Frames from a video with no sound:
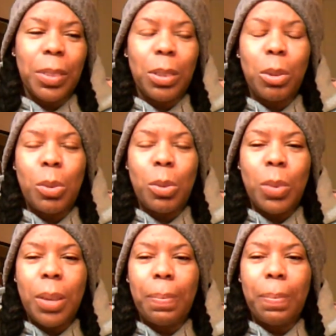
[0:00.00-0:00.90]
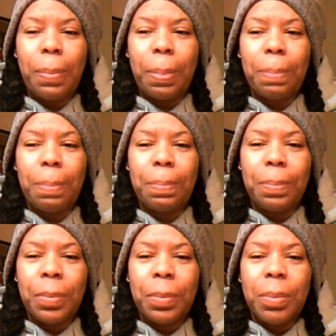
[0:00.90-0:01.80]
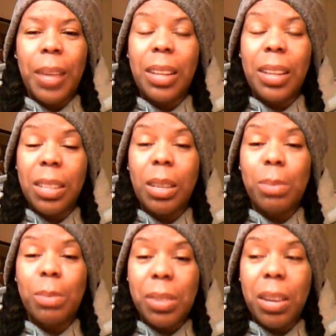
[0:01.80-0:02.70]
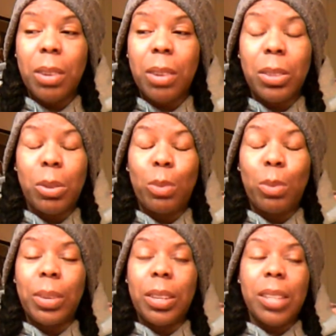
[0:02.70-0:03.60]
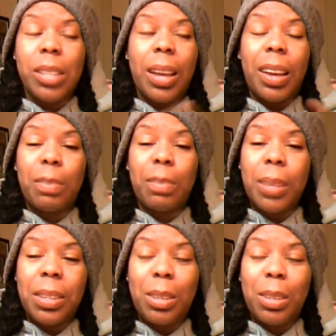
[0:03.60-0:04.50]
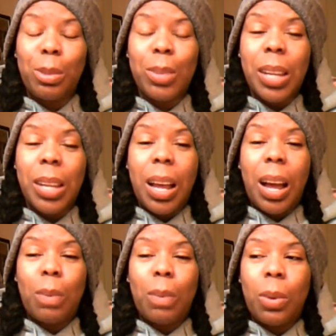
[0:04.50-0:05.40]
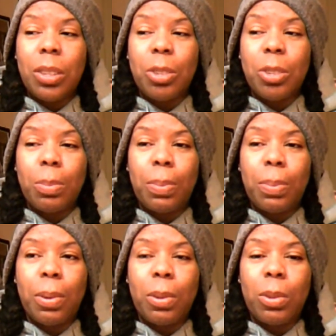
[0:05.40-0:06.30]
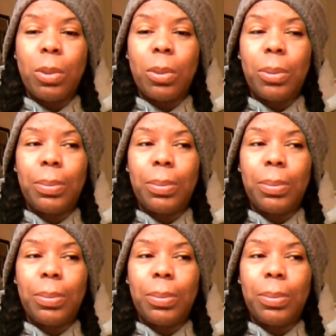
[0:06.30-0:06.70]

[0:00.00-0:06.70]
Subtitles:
you know what? I think I'm scared, because I have my needles. I watch Pearl